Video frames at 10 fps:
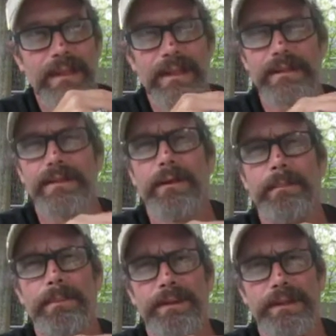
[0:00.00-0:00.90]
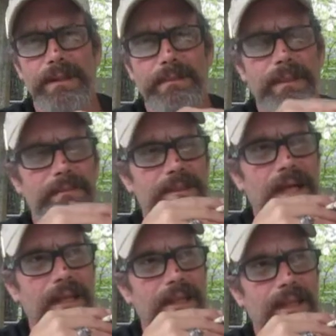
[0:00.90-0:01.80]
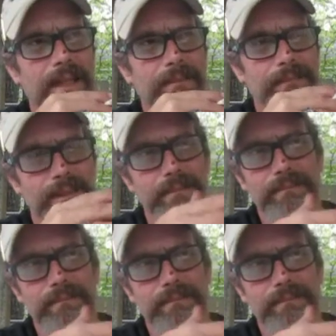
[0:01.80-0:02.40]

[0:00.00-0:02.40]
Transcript: They're still pushing the bump stock thing, but